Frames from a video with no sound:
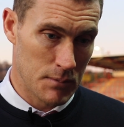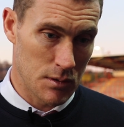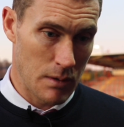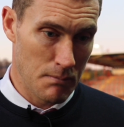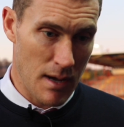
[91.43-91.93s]

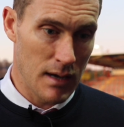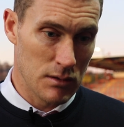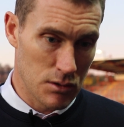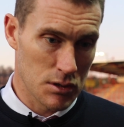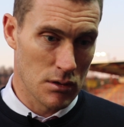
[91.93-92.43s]
So we might
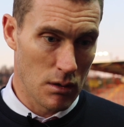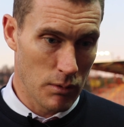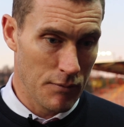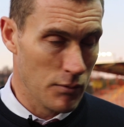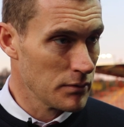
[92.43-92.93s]
have just got
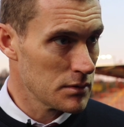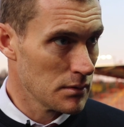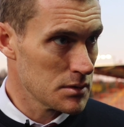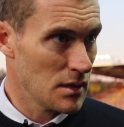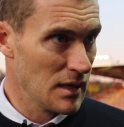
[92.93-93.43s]
away with one
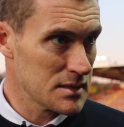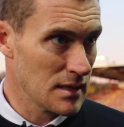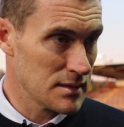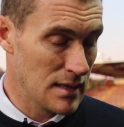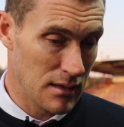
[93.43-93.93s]
to a certain
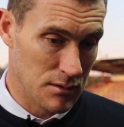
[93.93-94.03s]
extent today,